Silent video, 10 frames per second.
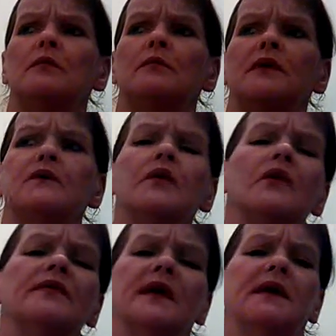
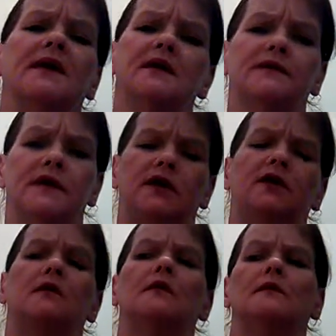before they get to
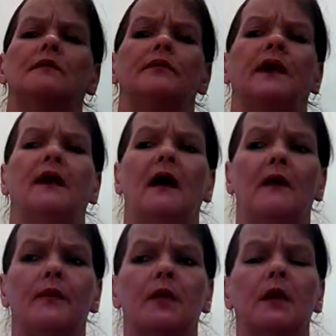you. They
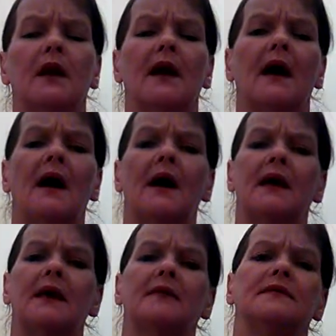have a lot of
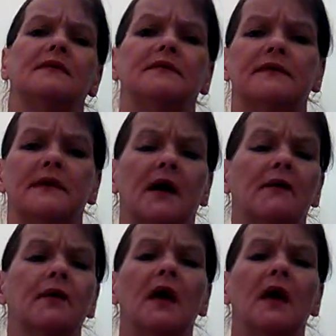heartaches and stuff.